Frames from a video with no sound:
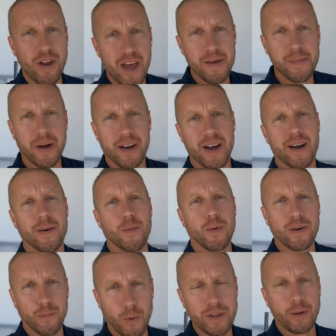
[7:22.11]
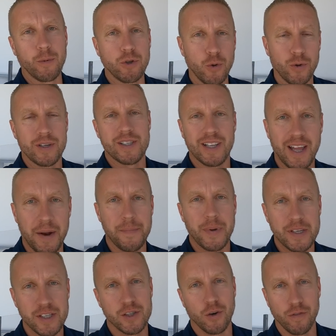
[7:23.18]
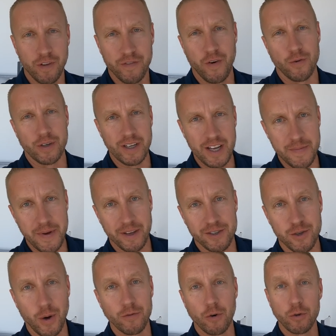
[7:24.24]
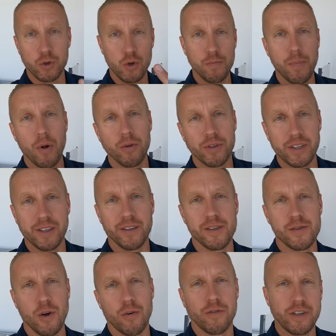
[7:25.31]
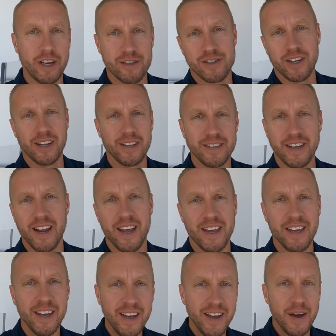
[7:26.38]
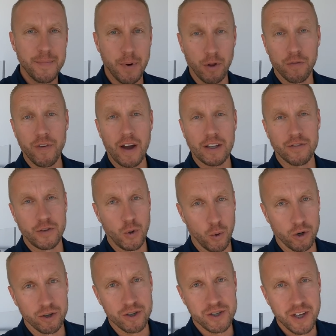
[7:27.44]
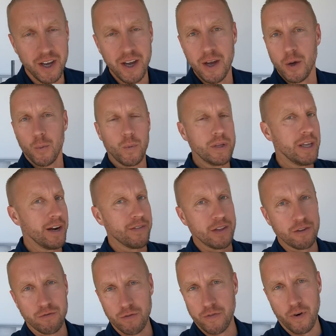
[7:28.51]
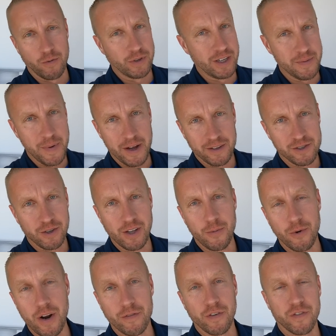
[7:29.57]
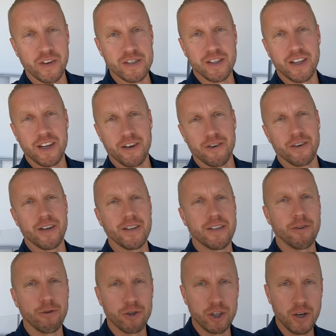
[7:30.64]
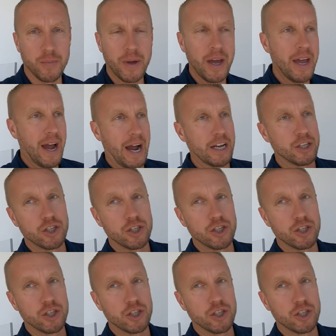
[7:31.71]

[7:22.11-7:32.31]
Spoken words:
day, but one thing we're doing is a lot of business over the phone and email. So I wrote 2 Bolt deals over yesterday and today, both factory orders. We did everything through phone and email, so they were never physically here in the dealership. I